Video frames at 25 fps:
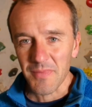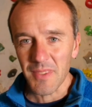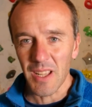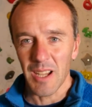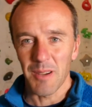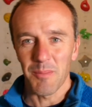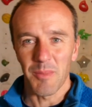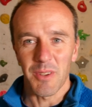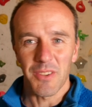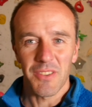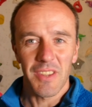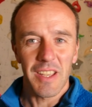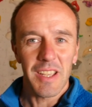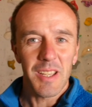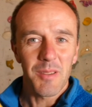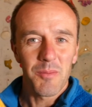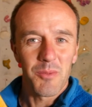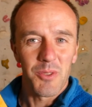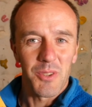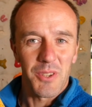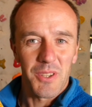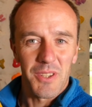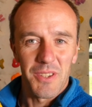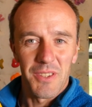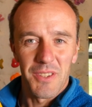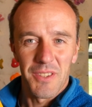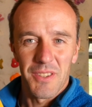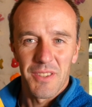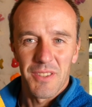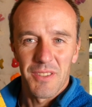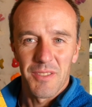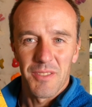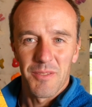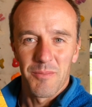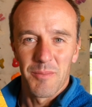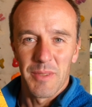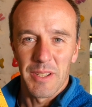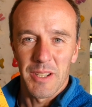and my second book,
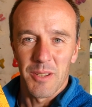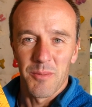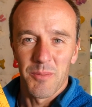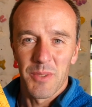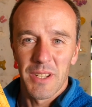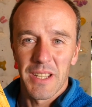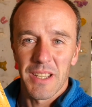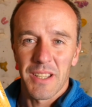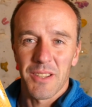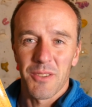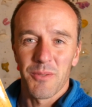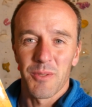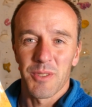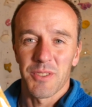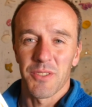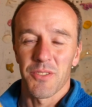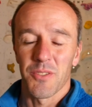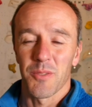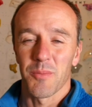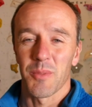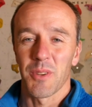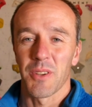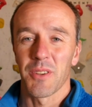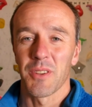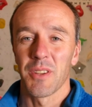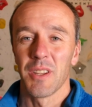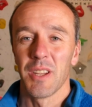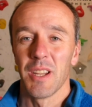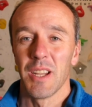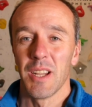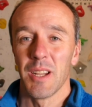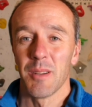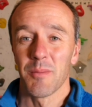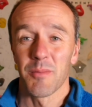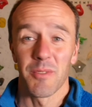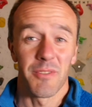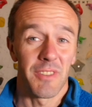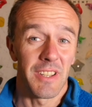Make a Break, which is about
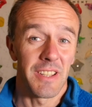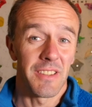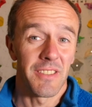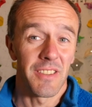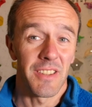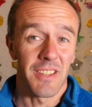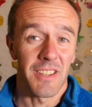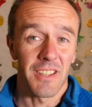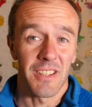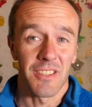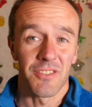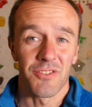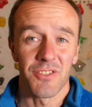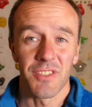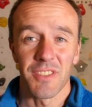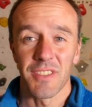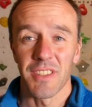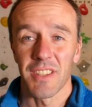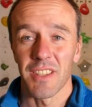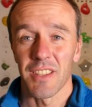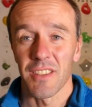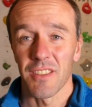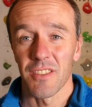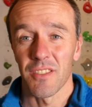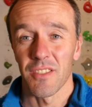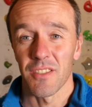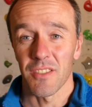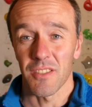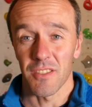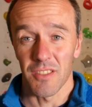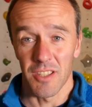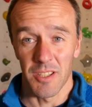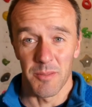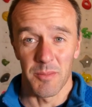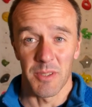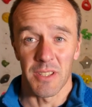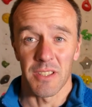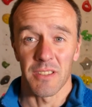preventing and treating
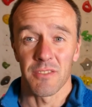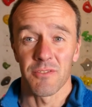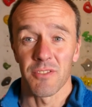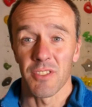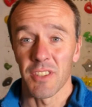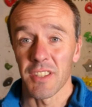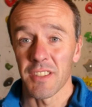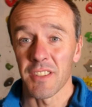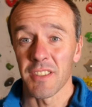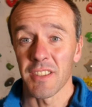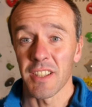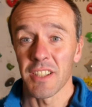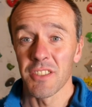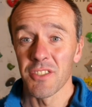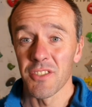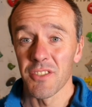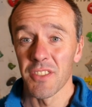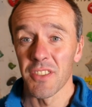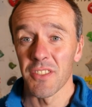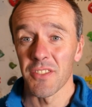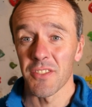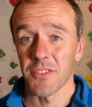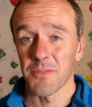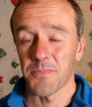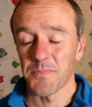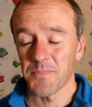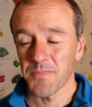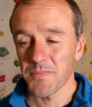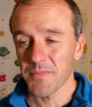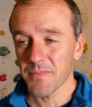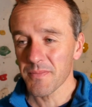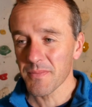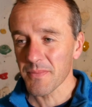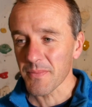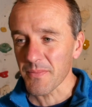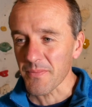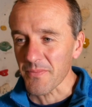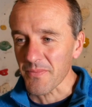climbing related injuries.
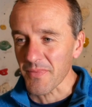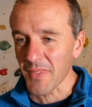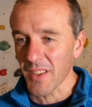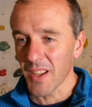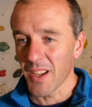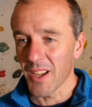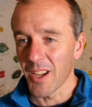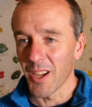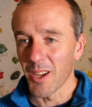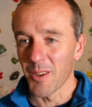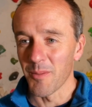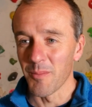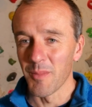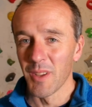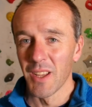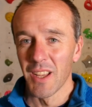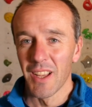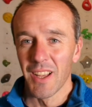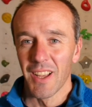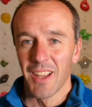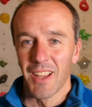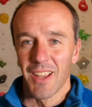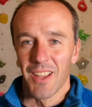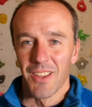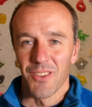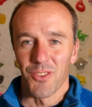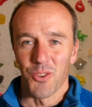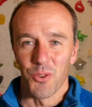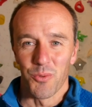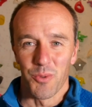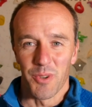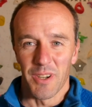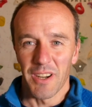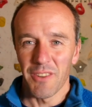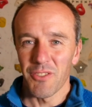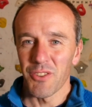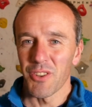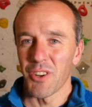So
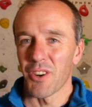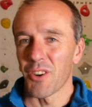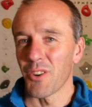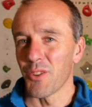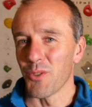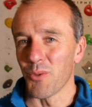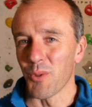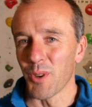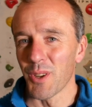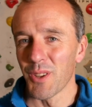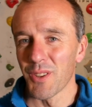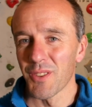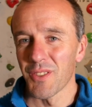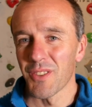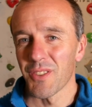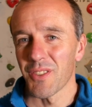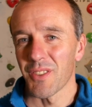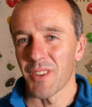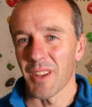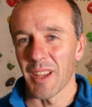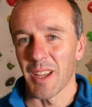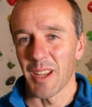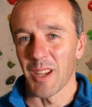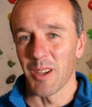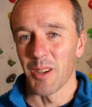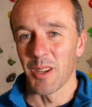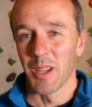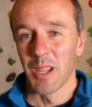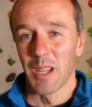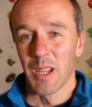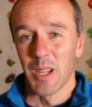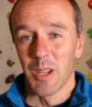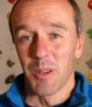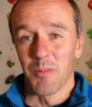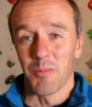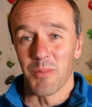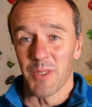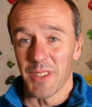wherever you are in the world,
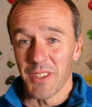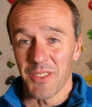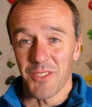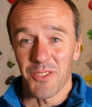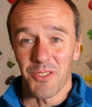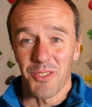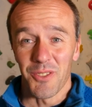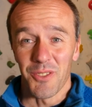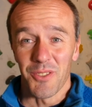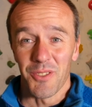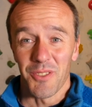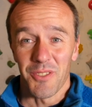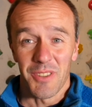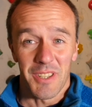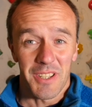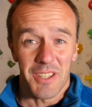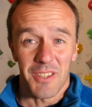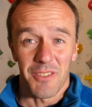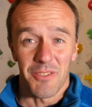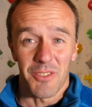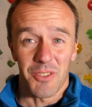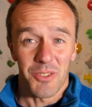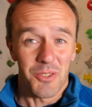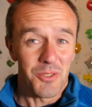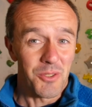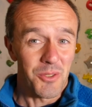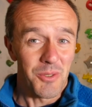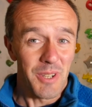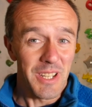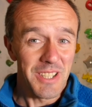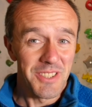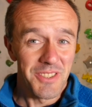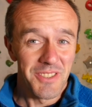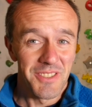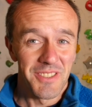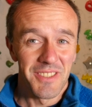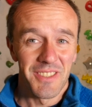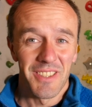please do think of a good
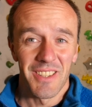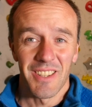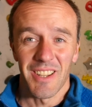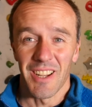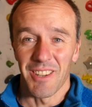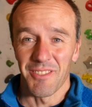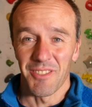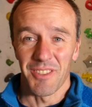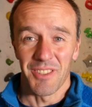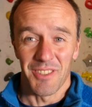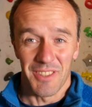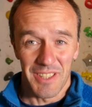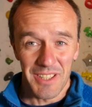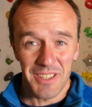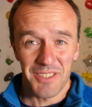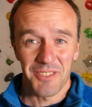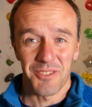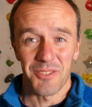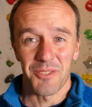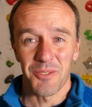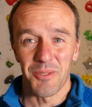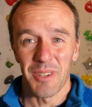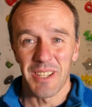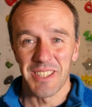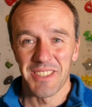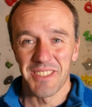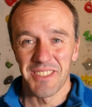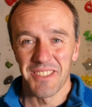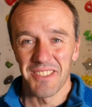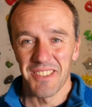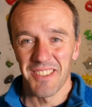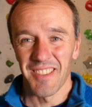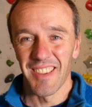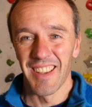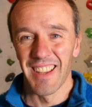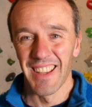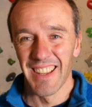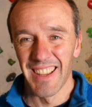question. I really like good
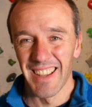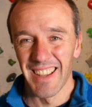questions.